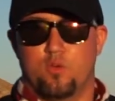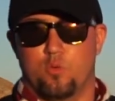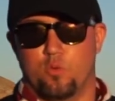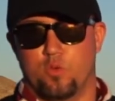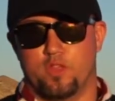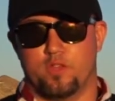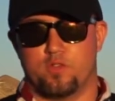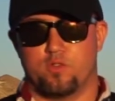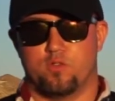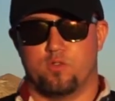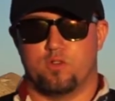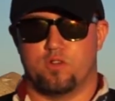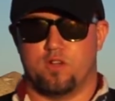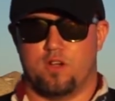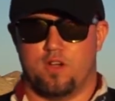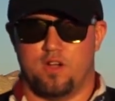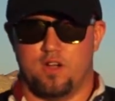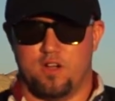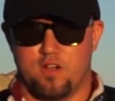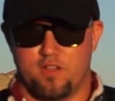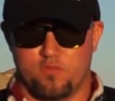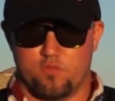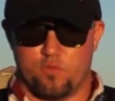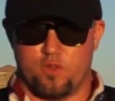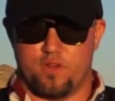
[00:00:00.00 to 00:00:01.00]
Really cool
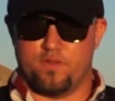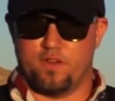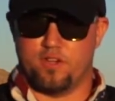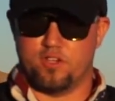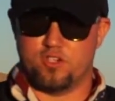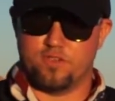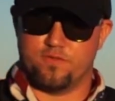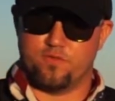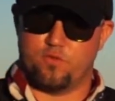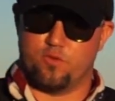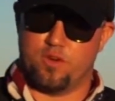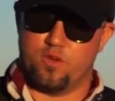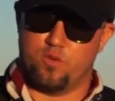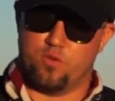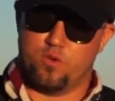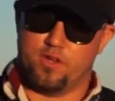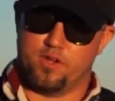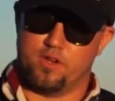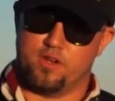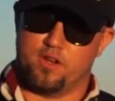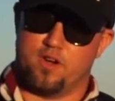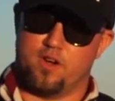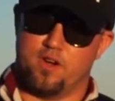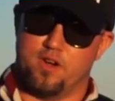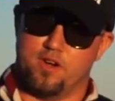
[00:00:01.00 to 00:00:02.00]
car. It's one of our Drift 101
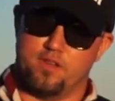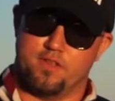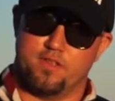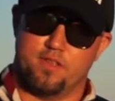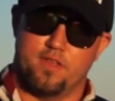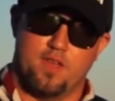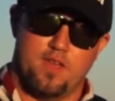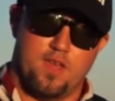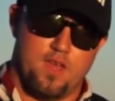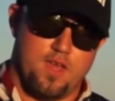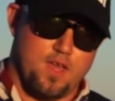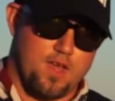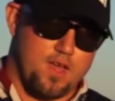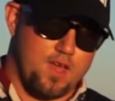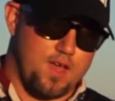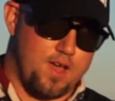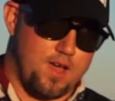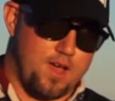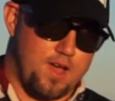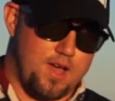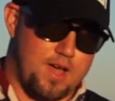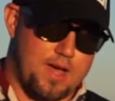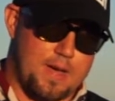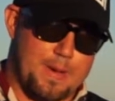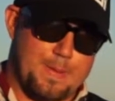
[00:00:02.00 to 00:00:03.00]
cars.
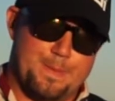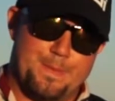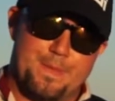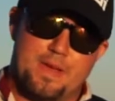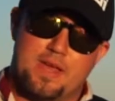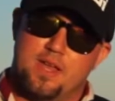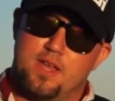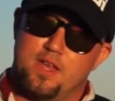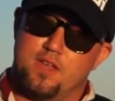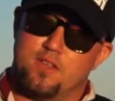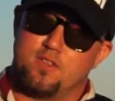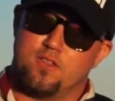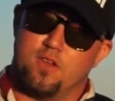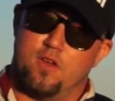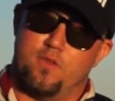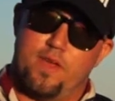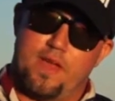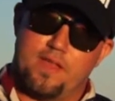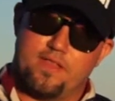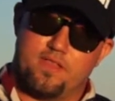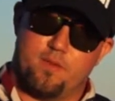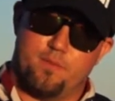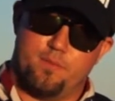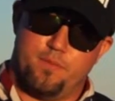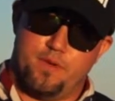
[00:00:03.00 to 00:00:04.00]
So
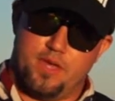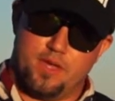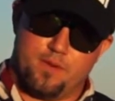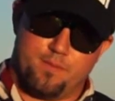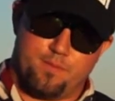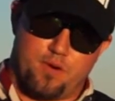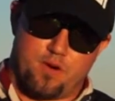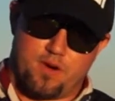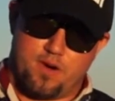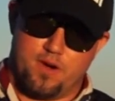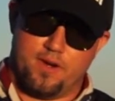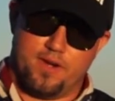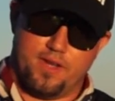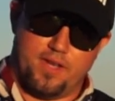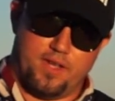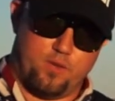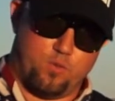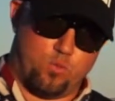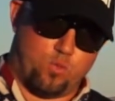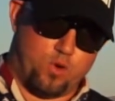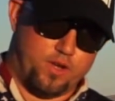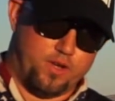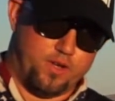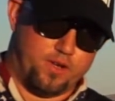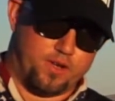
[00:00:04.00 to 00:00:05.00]
that's a big part
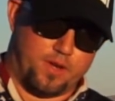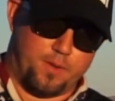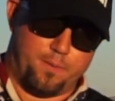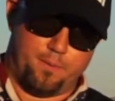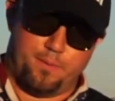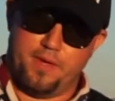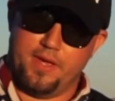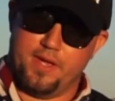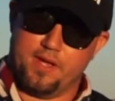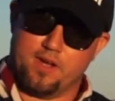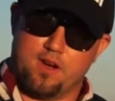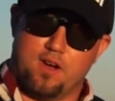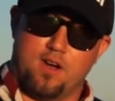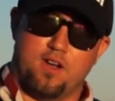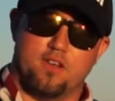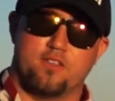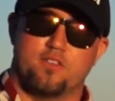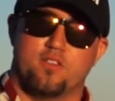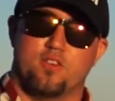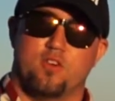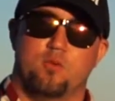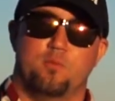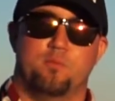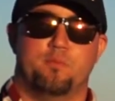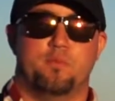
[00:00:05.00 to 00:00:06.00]
in what you're going to pick.
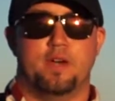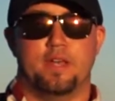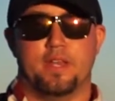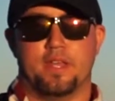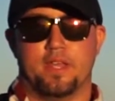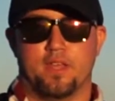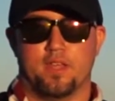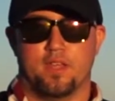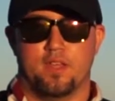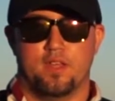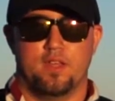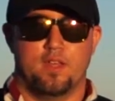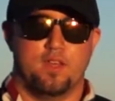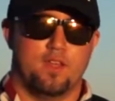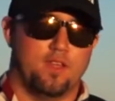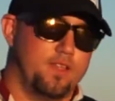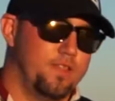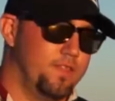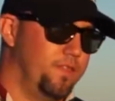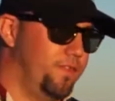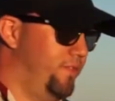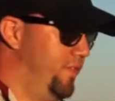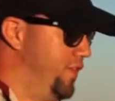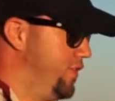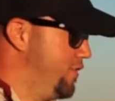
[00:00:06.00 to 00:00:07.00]
Also money.
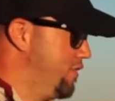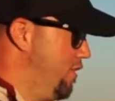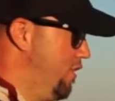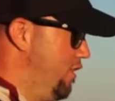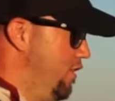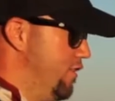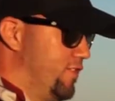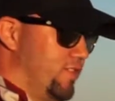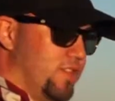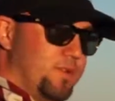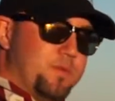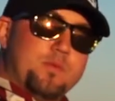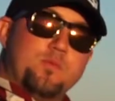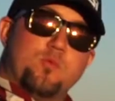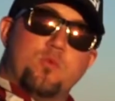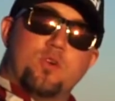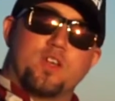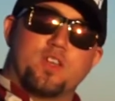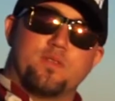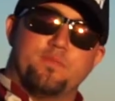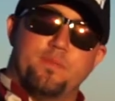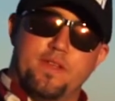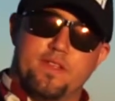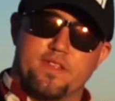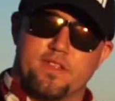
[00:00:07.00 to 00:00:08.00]
This car is a little bit more
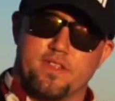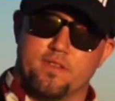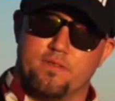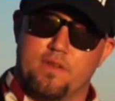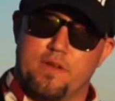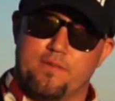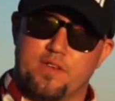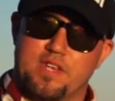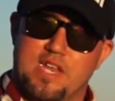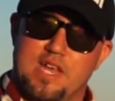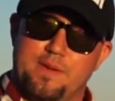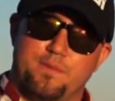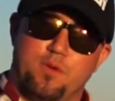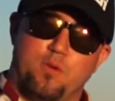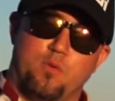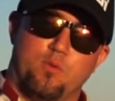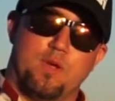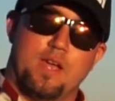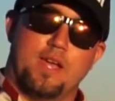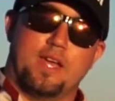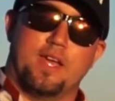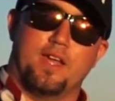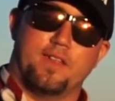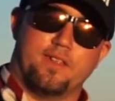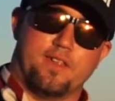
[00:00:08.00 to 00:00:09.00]
expensive. Every time you
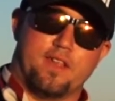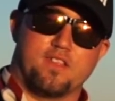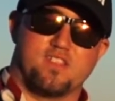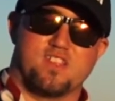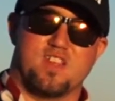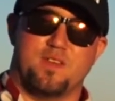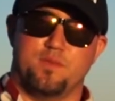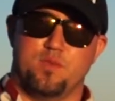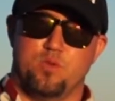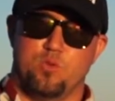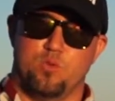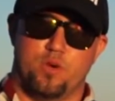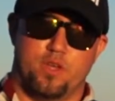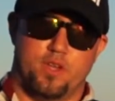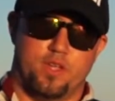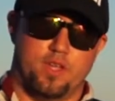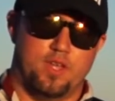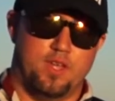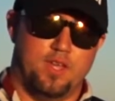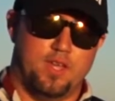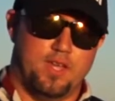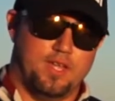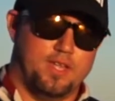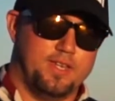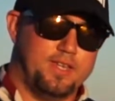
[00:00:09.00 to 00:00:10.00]
wreck it, that's something you want
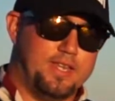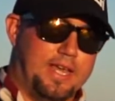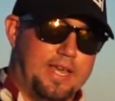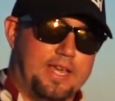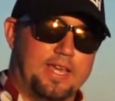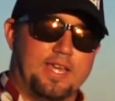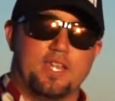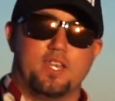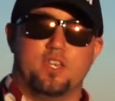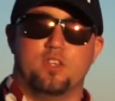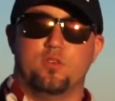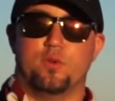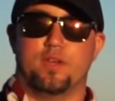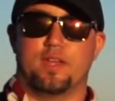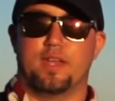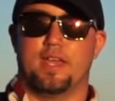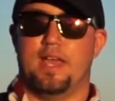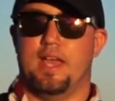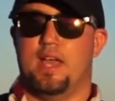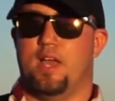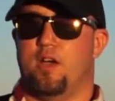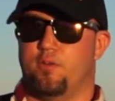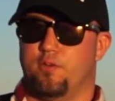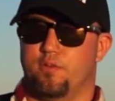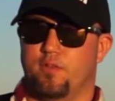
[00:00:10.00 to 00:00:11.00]
to take into
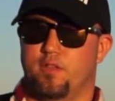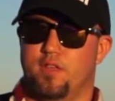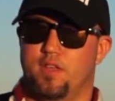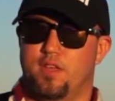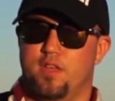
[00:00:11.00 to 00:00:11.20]
account.